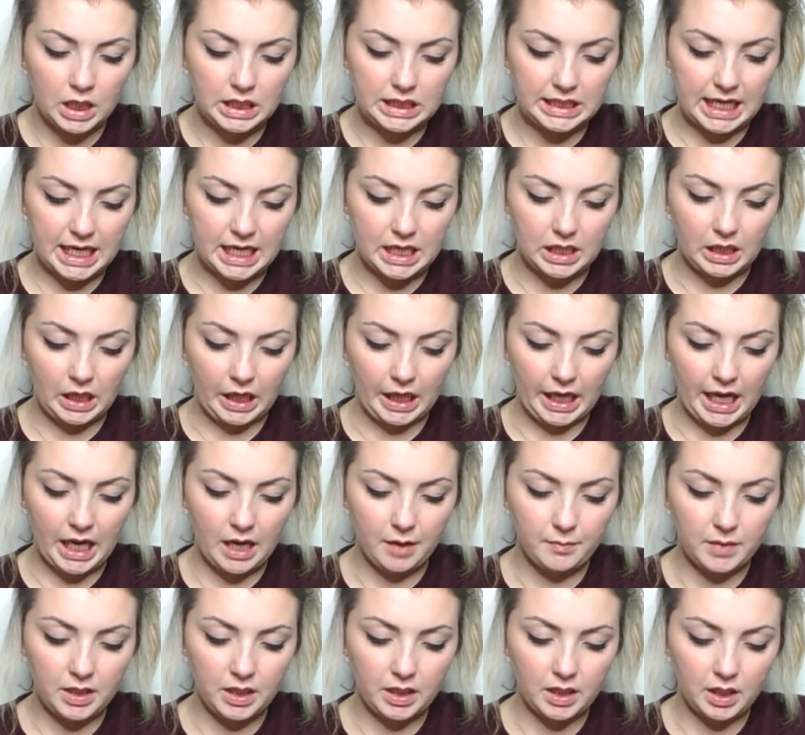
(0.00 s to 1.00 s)
Date night. How
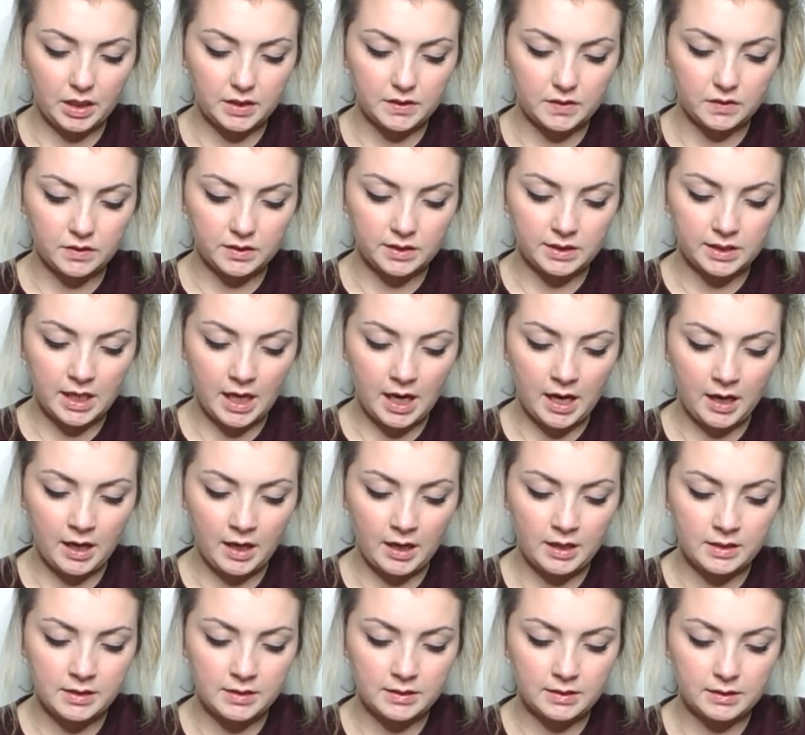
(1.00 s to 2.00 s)
many nights or
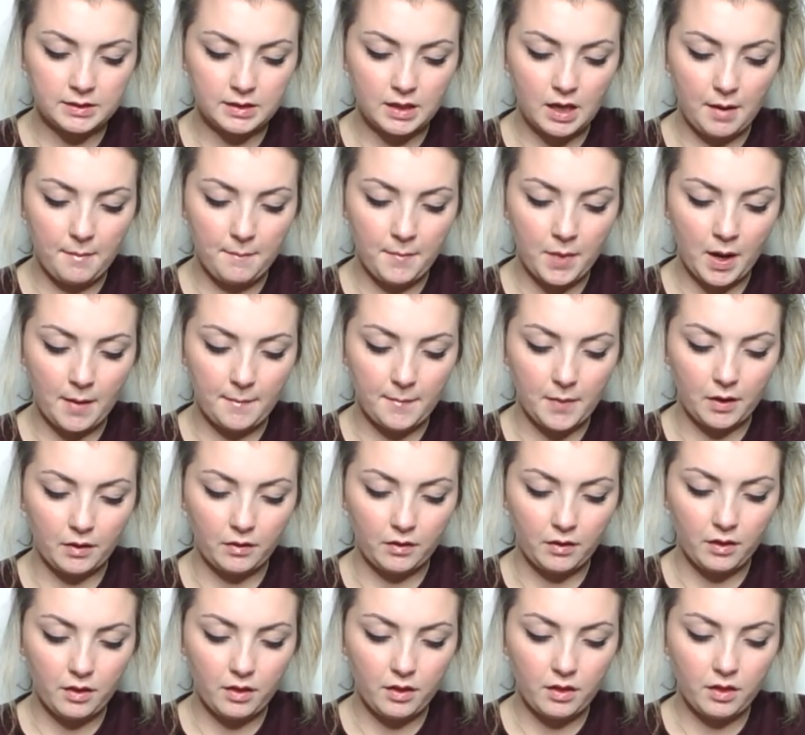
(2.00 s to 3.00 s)
days per month?